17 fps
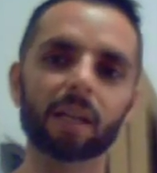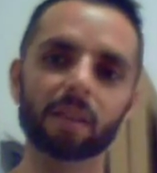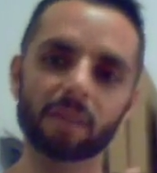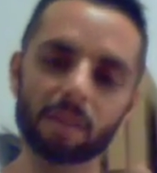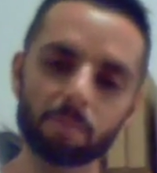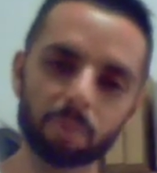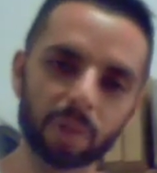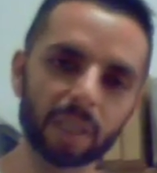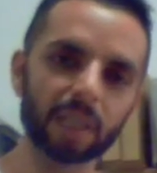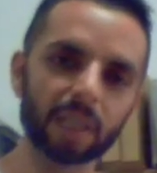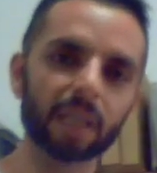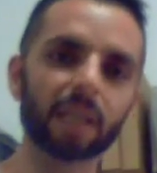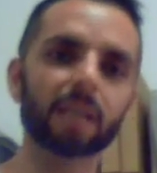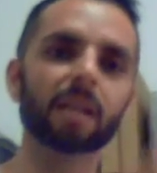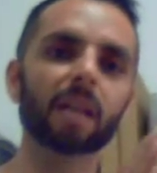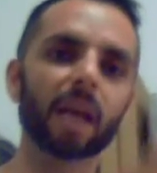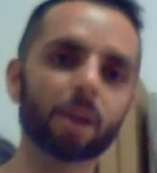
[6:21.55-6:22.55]

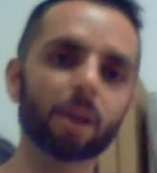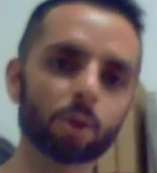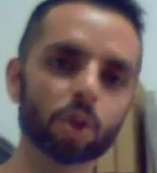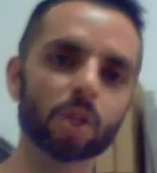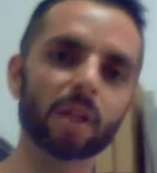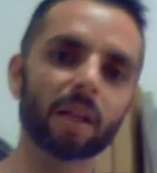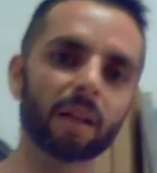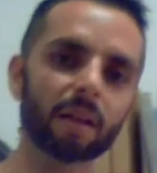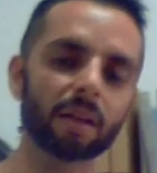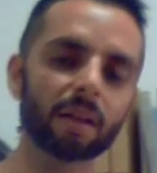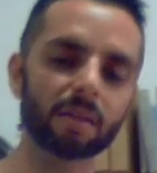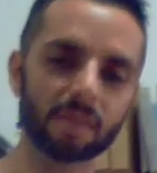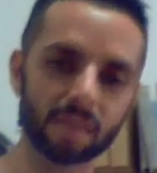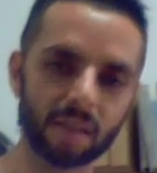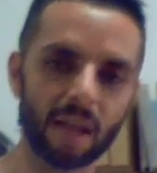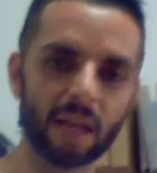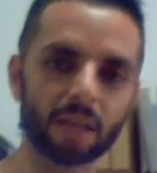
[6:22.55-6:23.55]
depleted glycogen
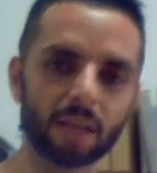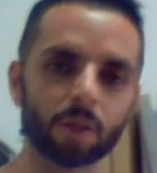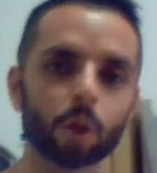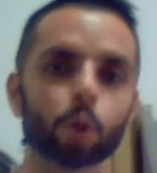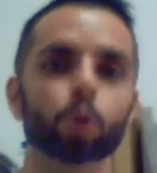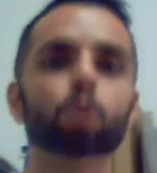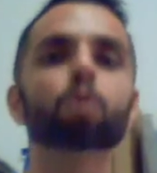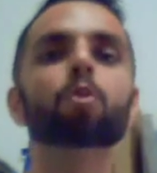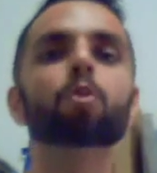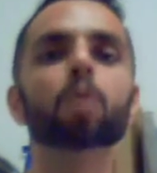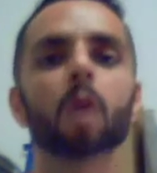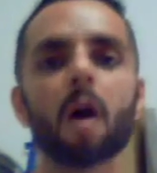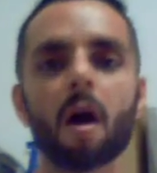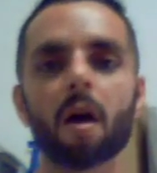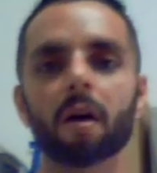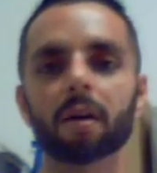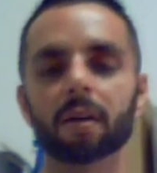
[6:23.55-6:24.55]
state too
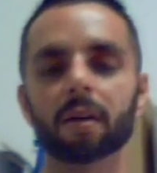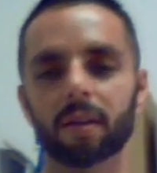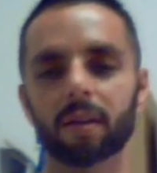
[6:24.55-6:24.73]
long.